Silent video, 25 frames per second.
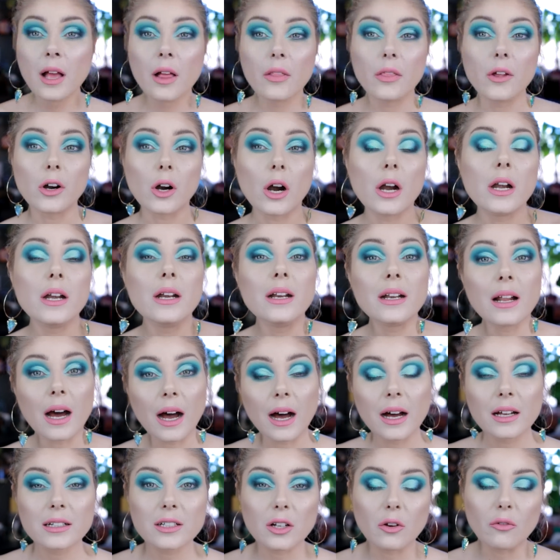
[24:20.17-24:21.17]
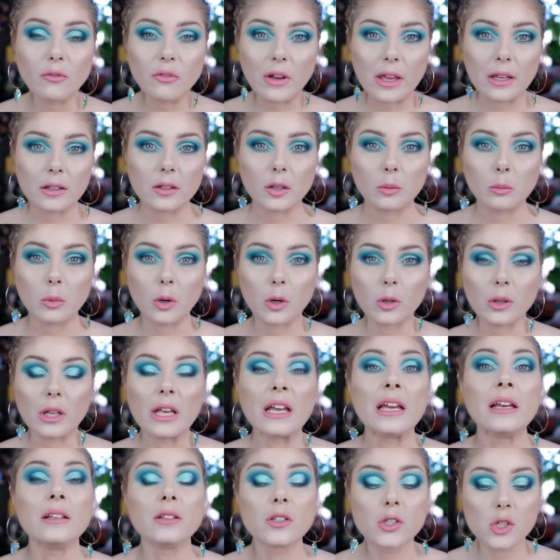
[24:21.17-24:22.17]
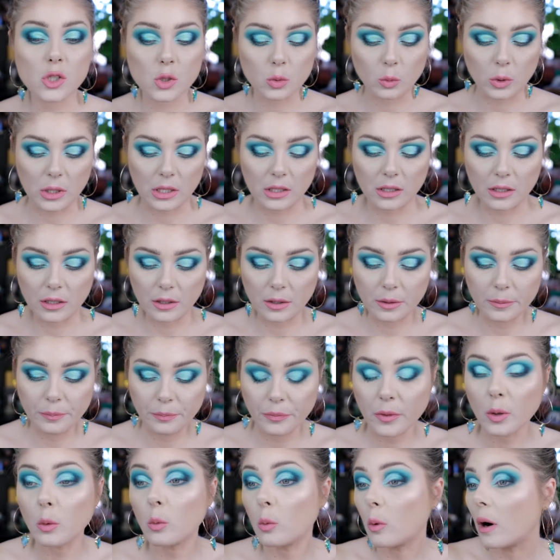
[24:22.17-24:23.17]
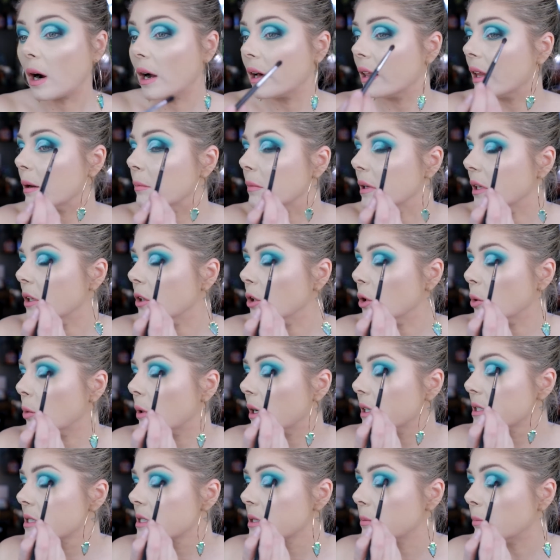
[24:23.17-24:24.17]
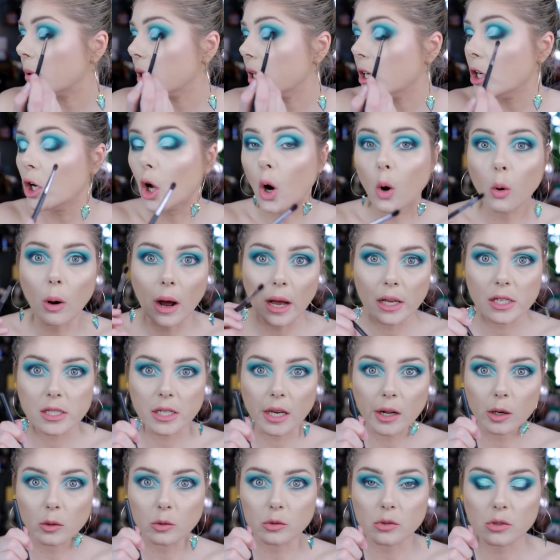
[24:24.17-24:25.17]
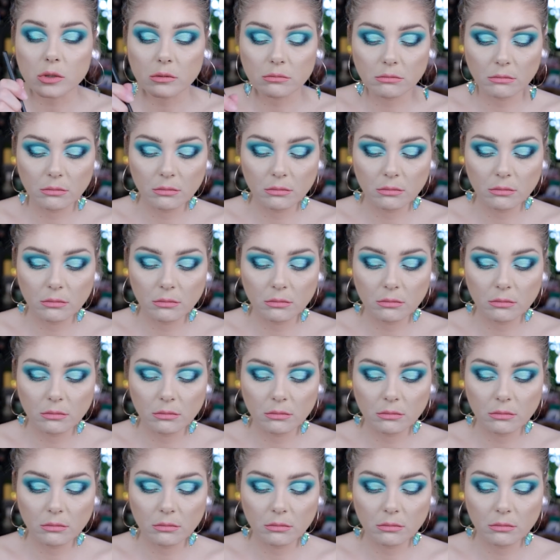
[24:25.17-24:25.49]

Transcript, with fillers: that are not available in Sweden while I'm in U S, but no eyeshadows.